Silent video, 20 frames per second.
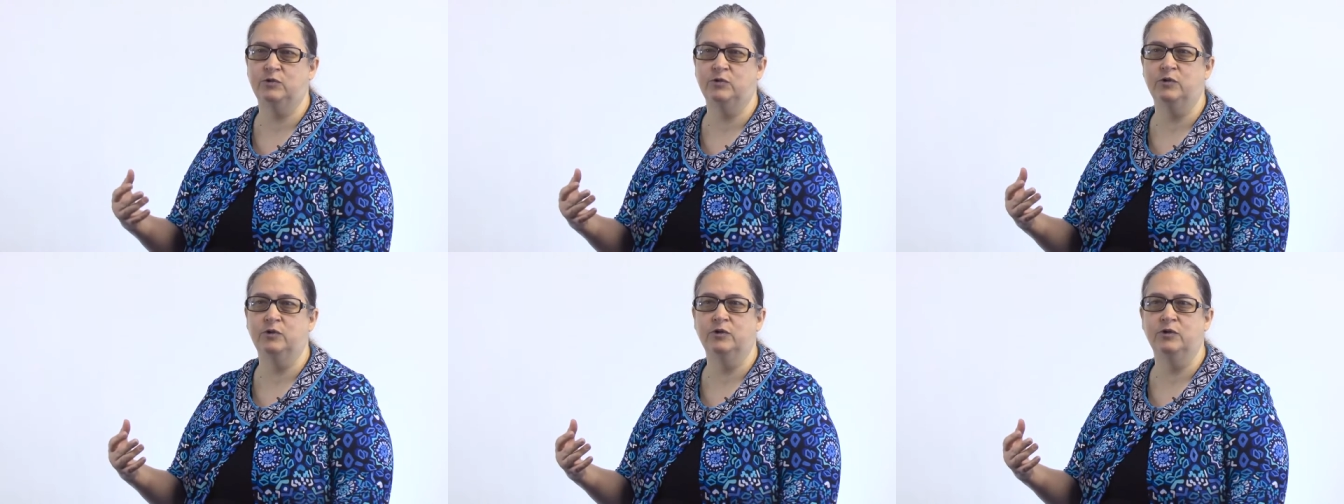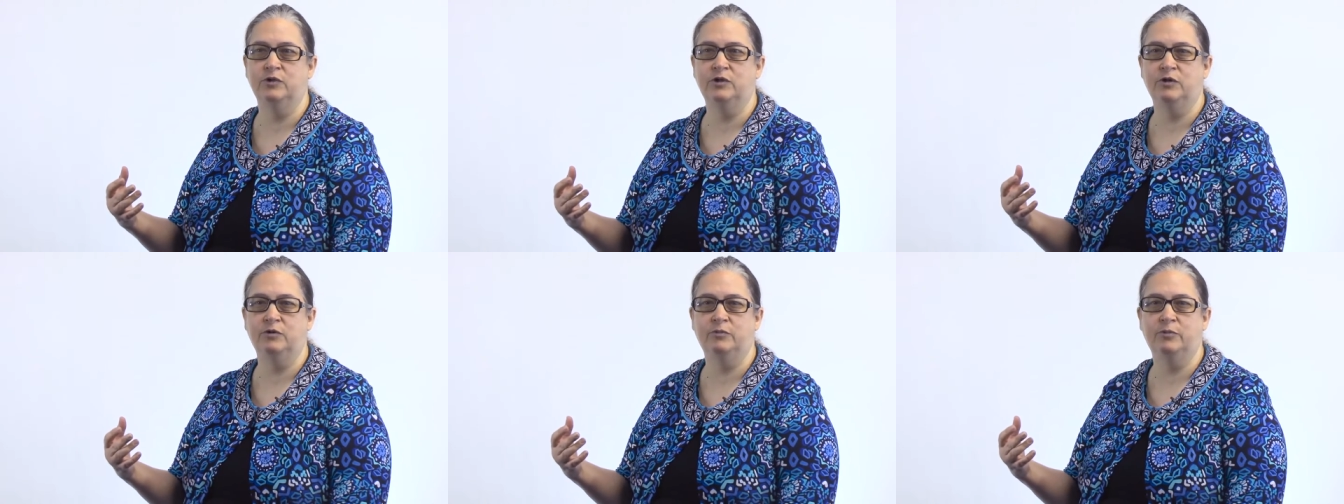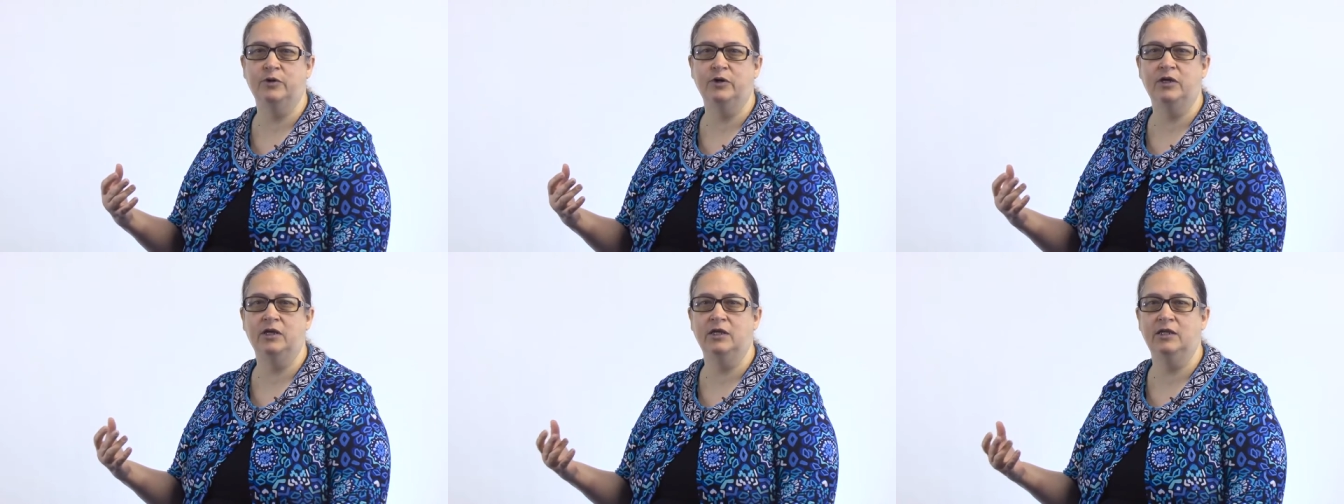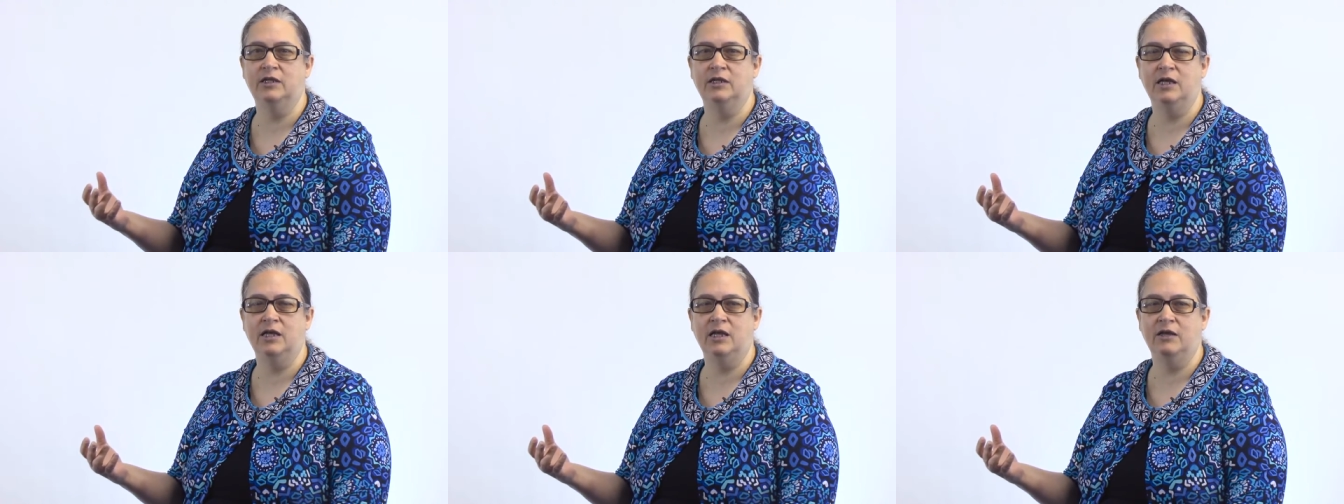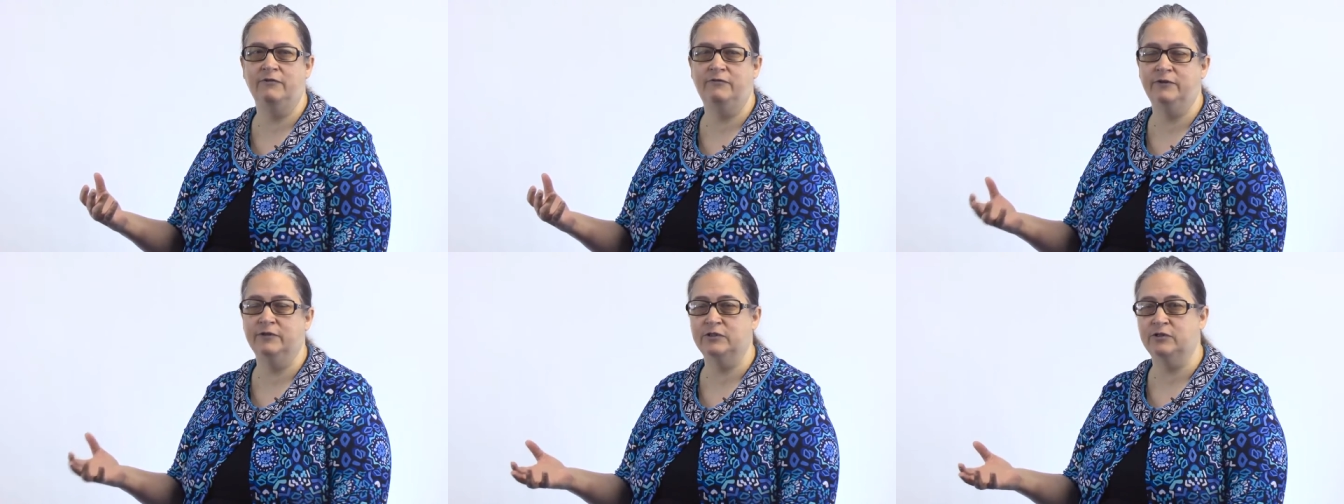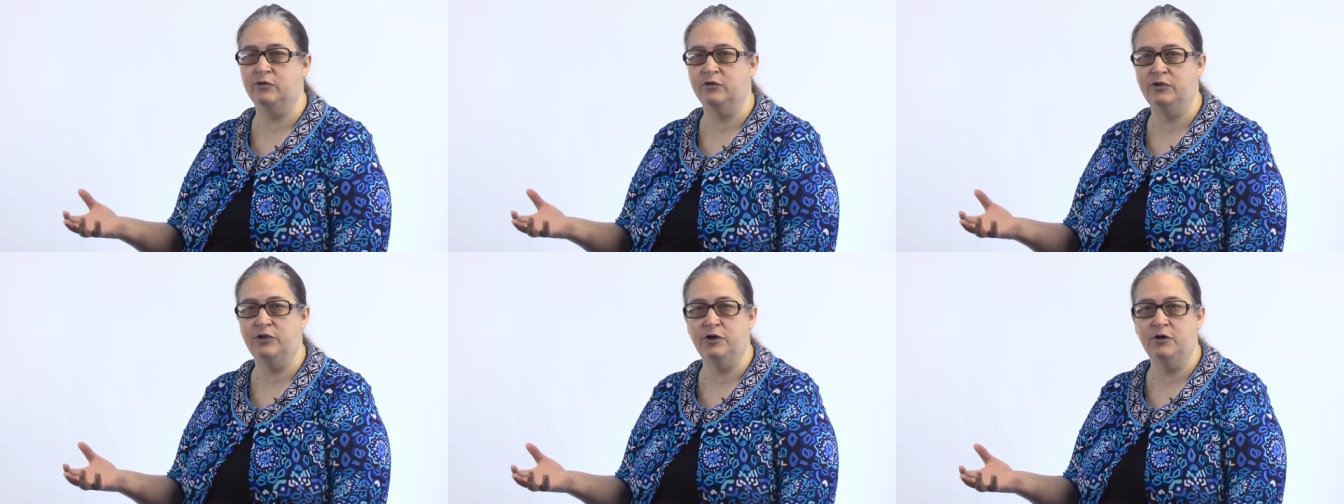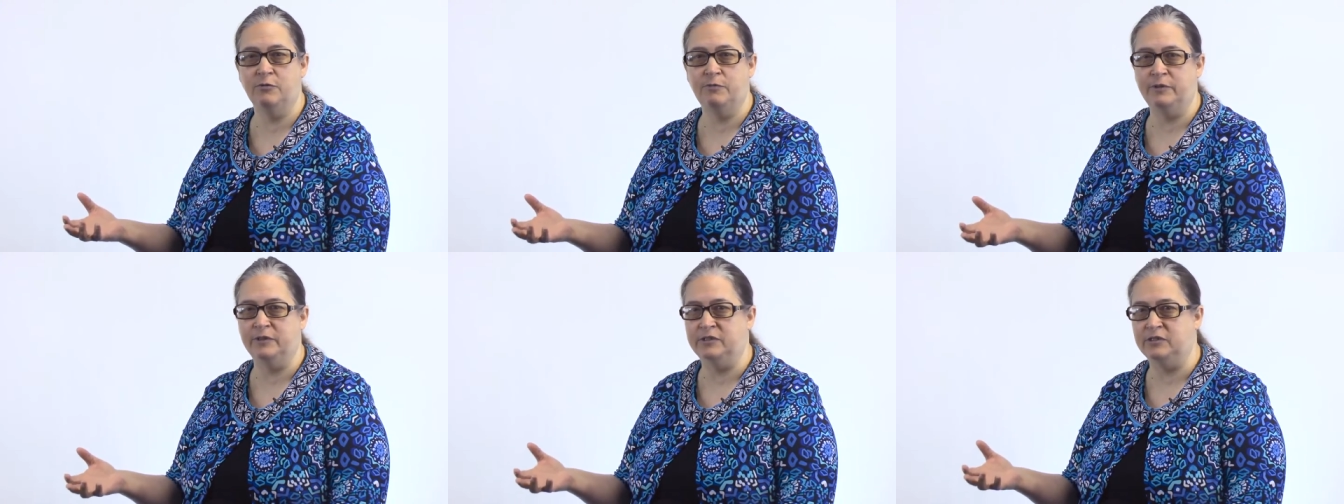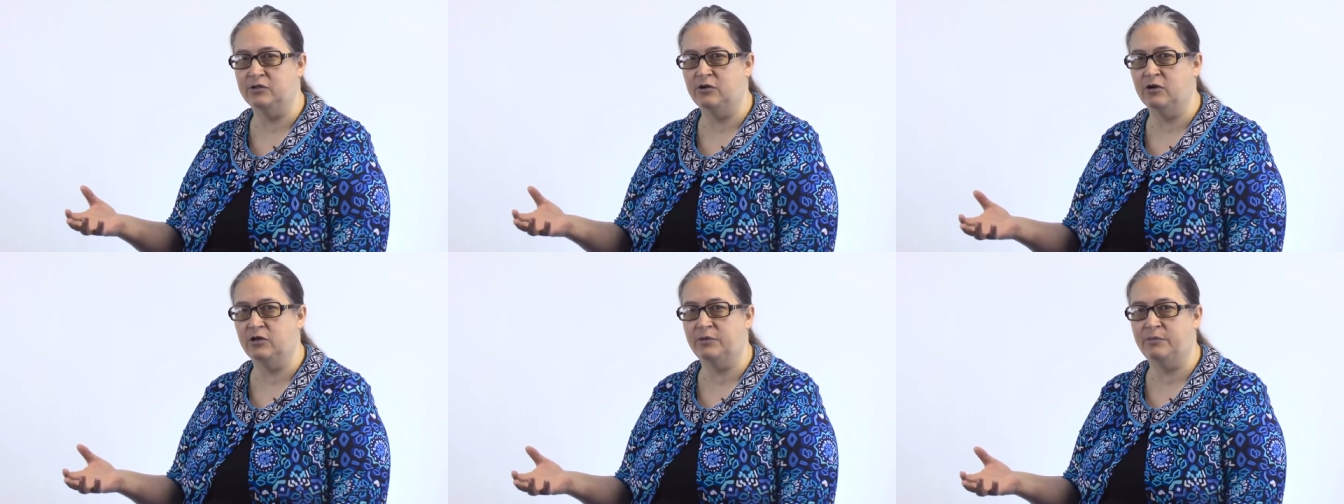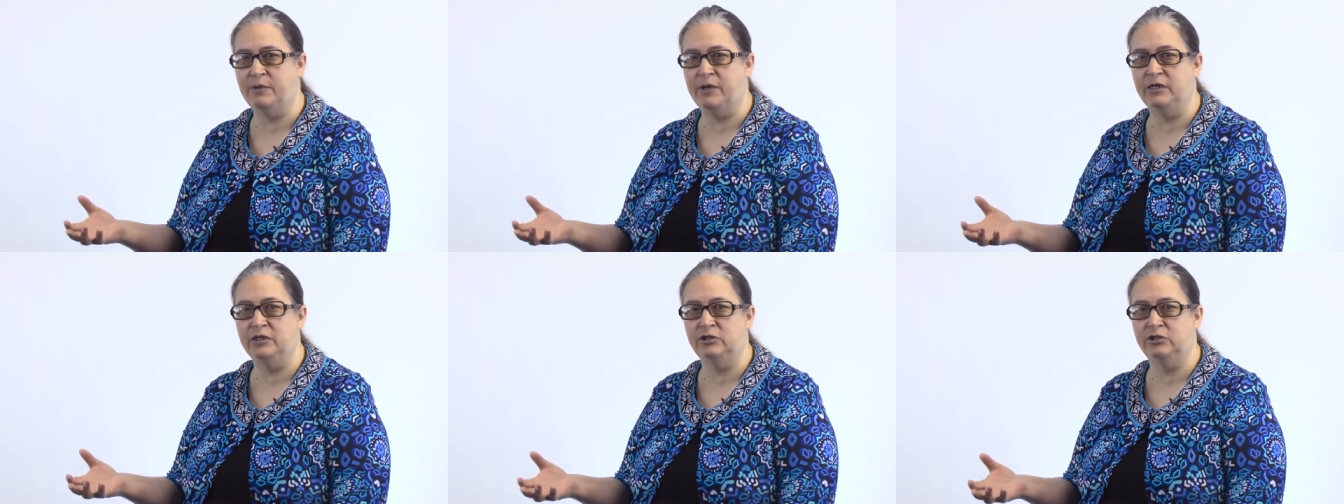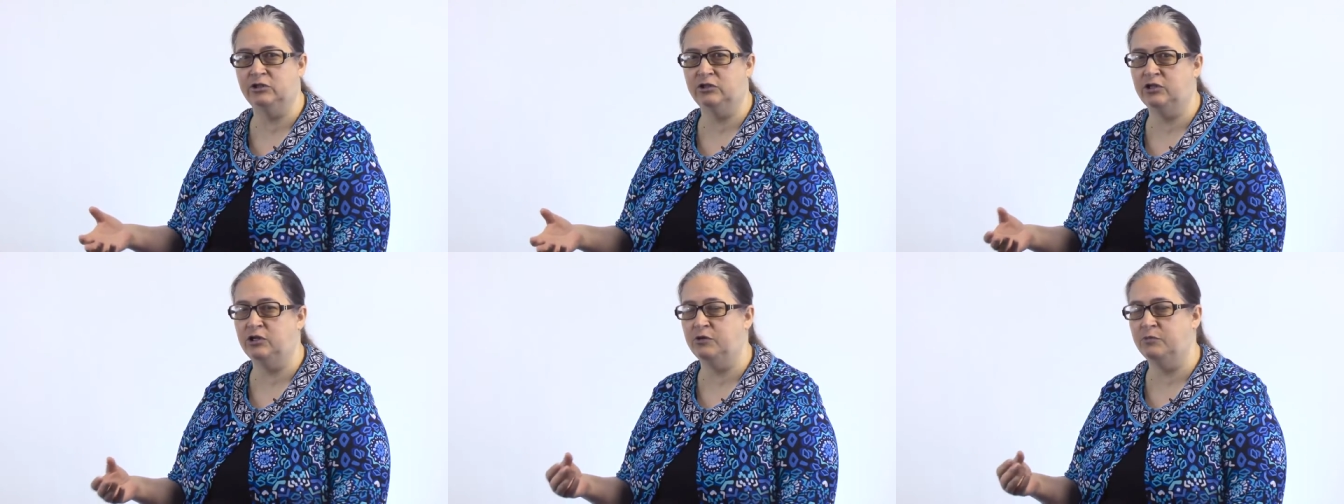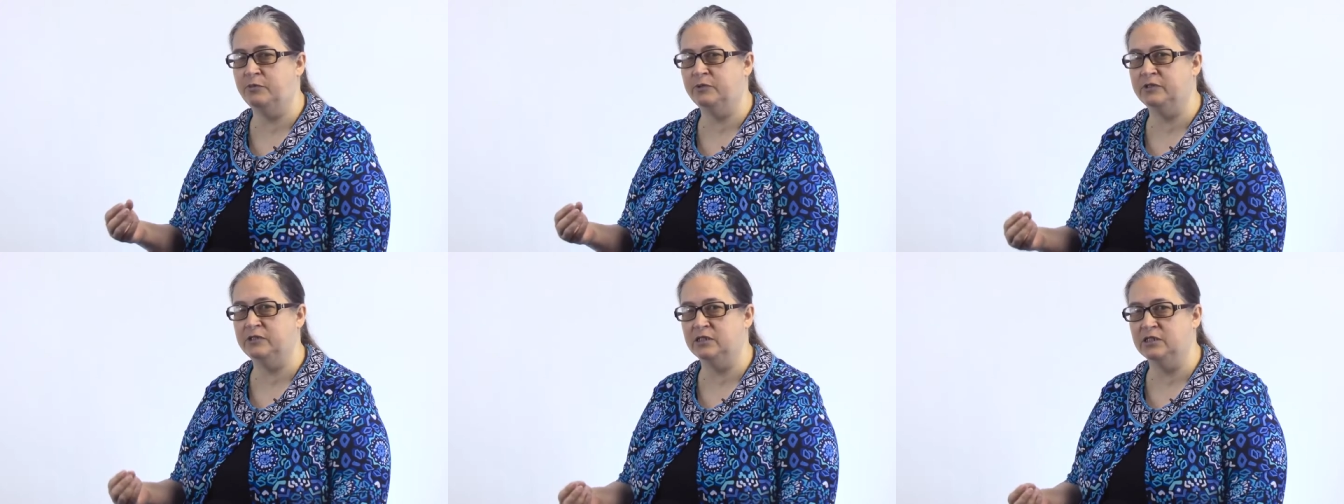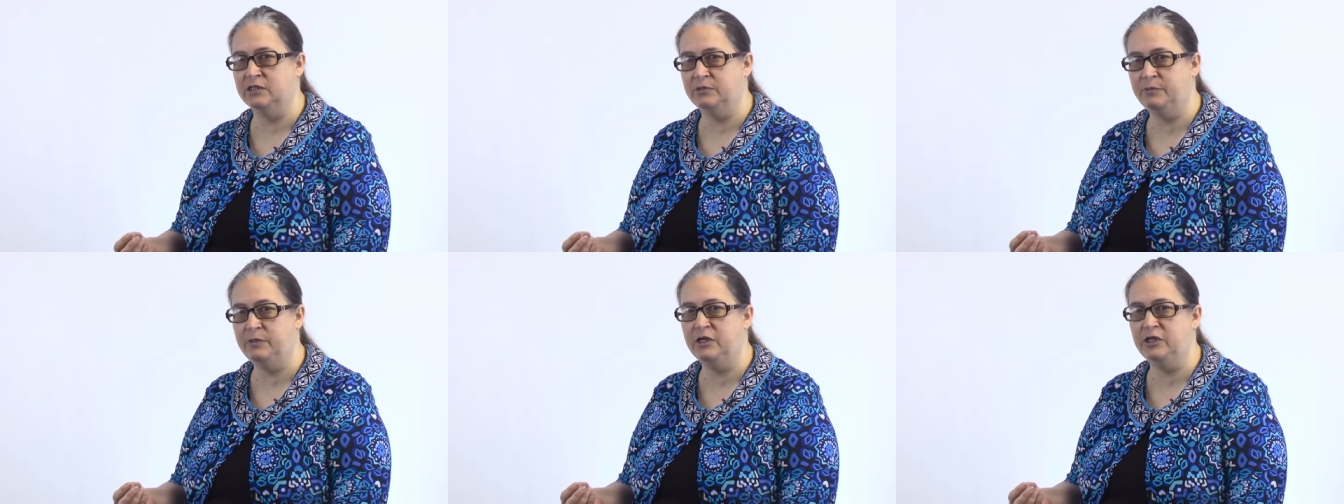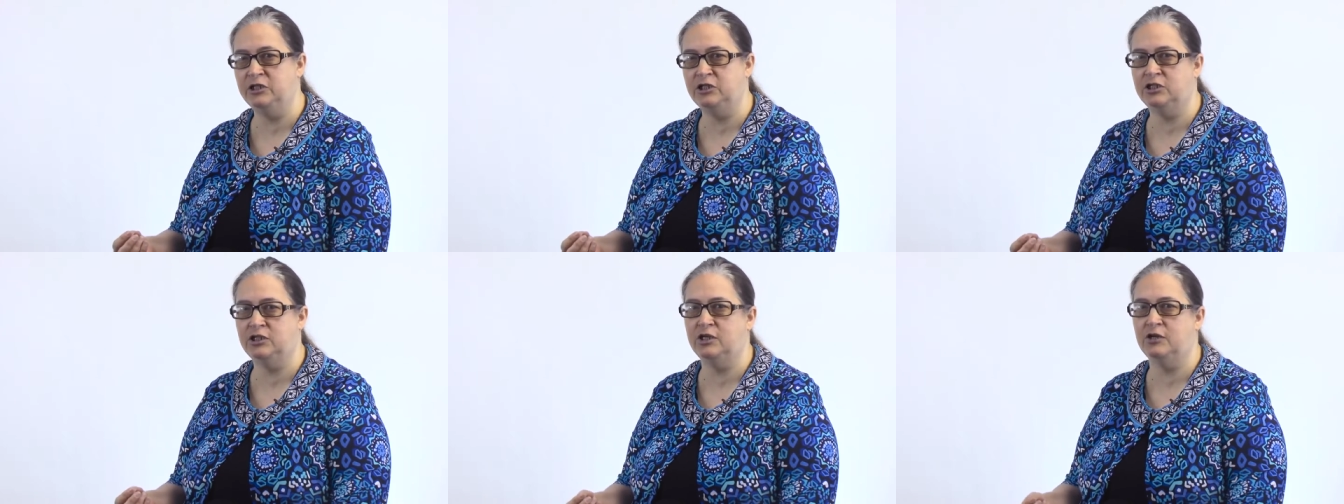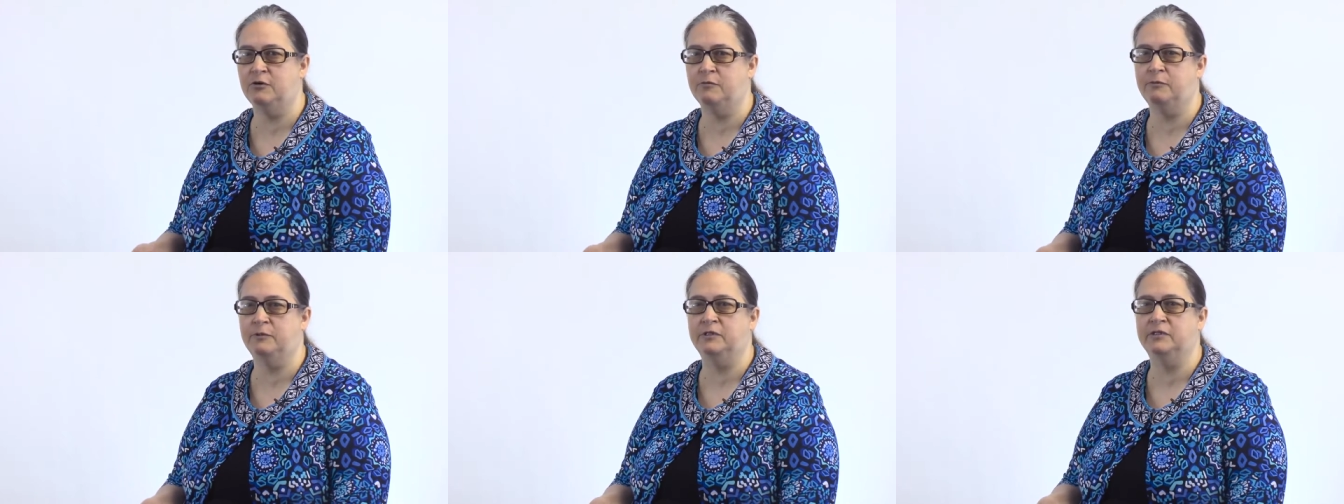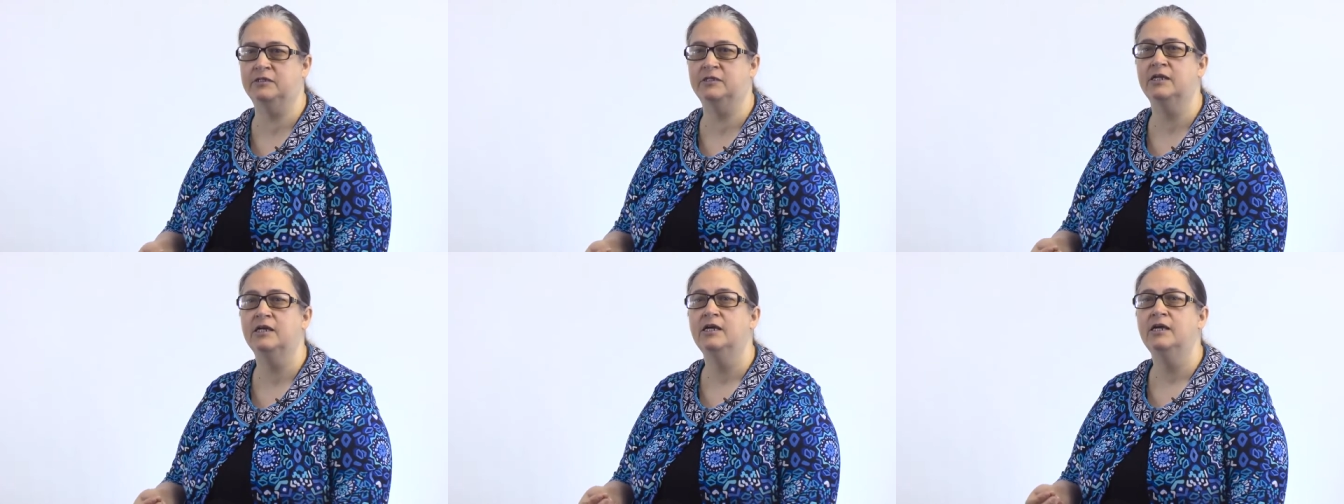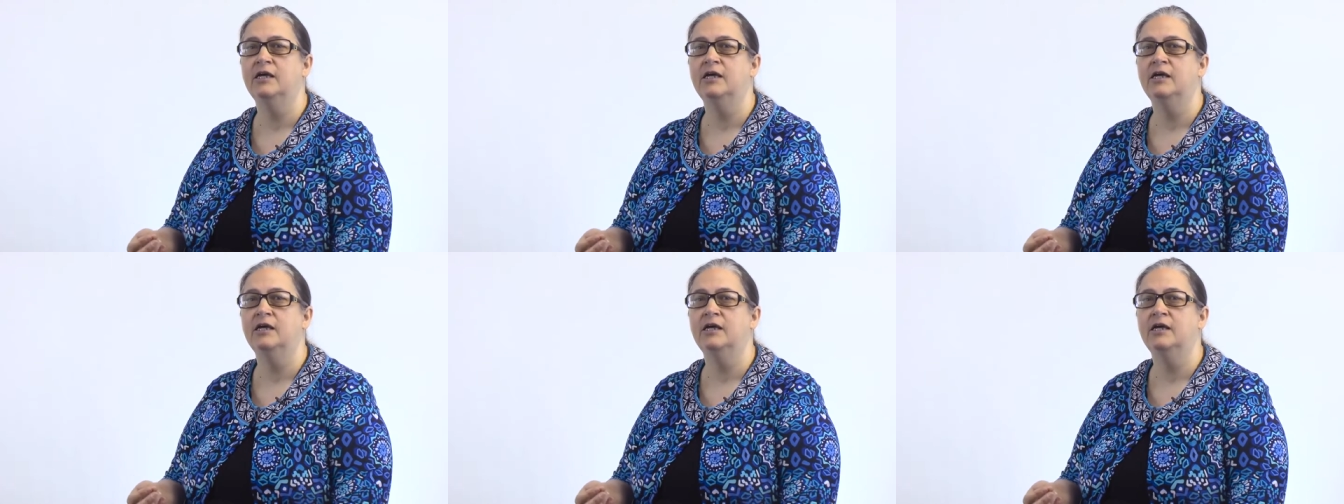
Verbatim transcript: or they'll bring in a physical therapist, an occupational therapist, a speech therapist.